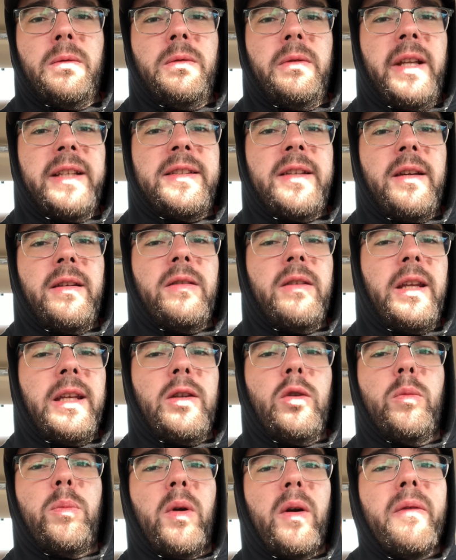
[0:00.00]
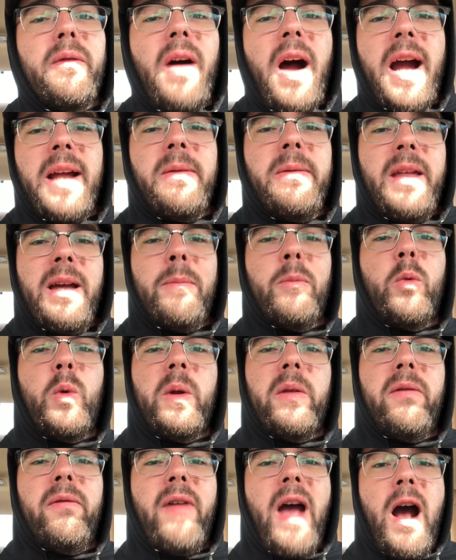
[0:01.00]
That's how, like, you provide them
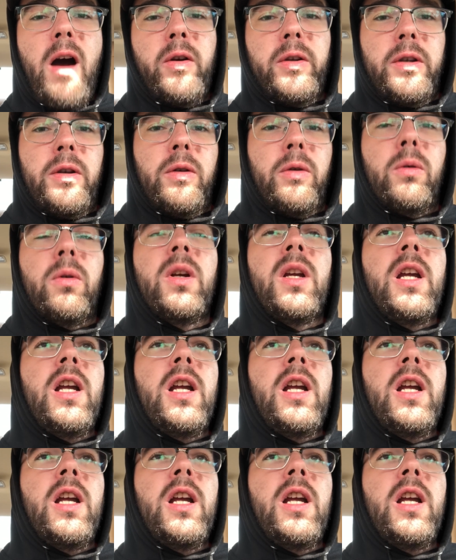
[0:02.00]
with value.